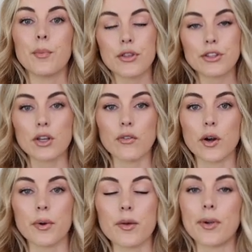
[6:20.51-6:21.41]
put this
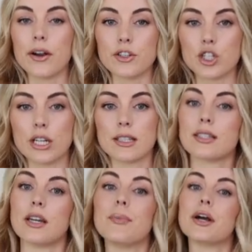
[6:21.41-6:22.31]
over with a pair of
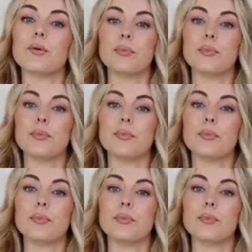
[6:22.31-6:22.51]
jeans and a pair